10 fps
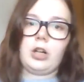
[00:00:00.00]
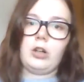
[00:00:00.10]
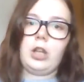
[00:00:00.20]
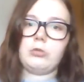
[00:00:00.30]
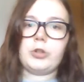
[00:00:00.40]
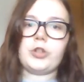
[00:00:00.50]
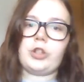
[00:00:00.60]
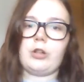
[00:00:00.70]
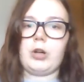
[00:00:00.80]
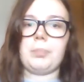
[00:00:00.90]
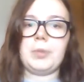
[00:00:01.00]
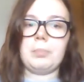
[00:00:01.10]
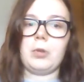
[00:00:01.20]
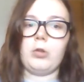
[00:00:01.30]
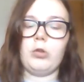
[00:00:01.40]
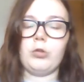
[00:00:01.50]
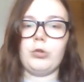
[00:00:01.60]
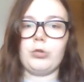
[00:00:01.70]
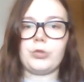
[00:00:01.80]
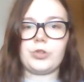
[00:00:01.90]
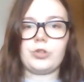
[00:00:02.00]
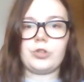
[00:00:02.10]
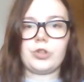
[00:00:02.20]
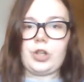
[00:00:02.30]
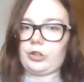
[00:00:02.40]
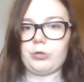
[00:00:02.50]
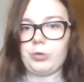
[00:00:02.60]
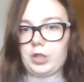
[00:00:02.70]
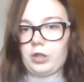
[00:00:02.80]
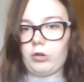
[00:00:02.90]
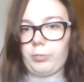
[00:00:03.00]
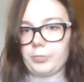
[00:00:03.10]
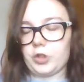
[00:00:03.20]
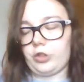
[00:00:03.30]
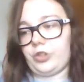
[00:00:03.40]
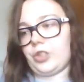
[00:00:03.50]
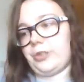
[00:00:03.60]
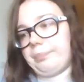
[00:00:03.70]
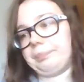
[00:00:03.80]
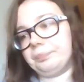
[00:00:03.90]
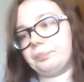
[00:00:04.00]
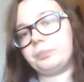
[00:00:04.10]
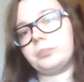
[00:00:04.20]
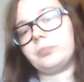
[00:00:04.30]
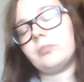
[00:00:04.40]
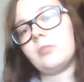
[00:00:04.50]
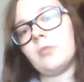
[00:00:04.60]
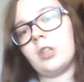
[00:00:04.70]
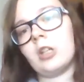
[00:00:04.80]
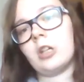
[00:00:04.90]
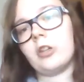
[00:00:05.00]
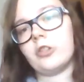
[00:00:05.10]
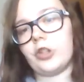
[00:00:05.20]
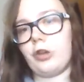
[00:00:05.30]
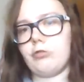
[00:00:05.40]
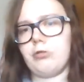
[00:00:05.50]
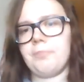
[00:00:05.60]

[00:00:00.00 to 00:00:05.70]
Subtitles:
language, and there are people who stuck to their options. So